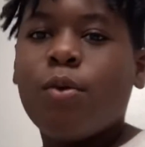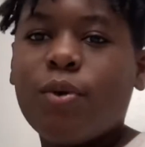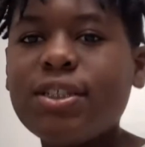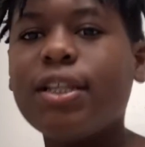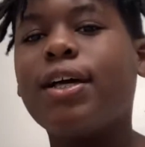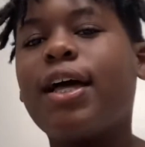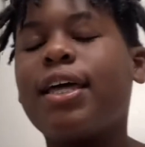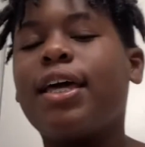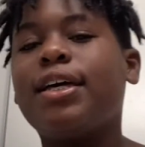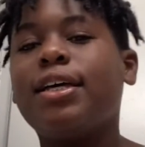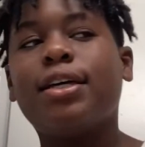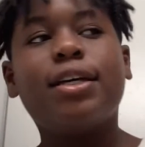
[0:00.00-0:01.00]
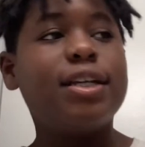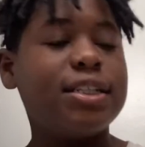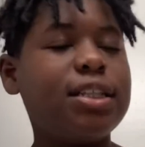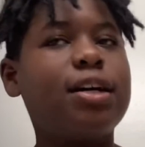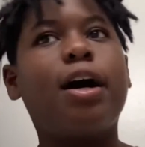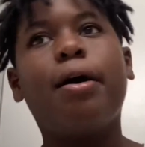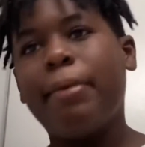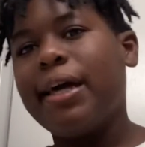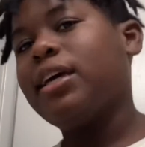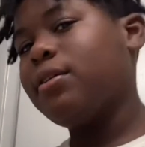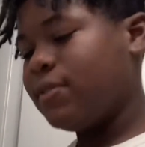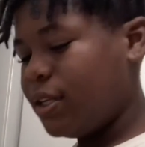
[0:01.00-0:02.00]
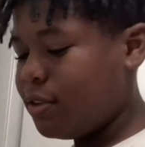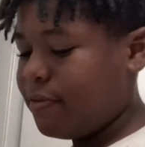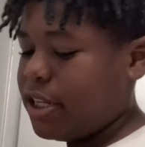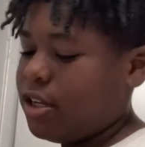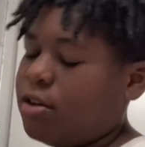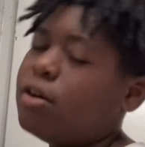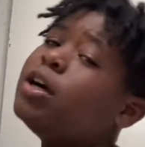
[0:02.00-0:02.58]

What's up, Lil Ky gang? It's Lil Ky. I'm back again with another video.